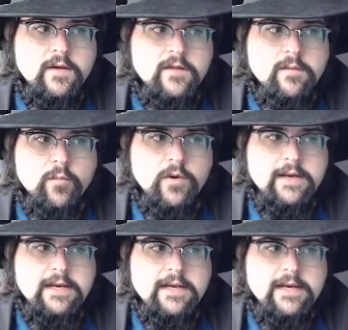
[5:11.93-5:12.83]
The
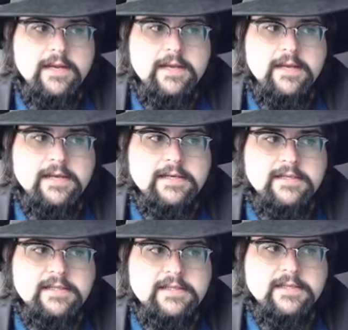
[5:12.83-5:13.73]
meridian
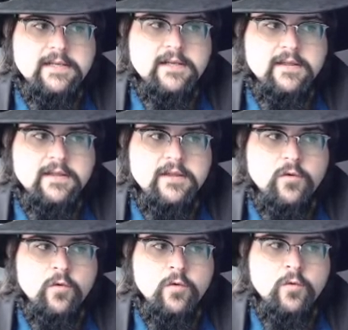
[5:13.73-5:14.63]
is
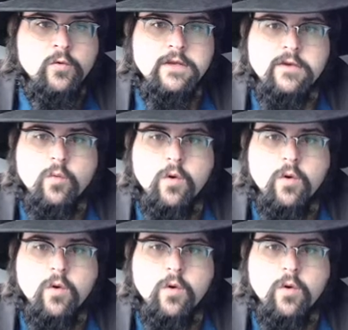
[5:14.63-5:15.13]
who you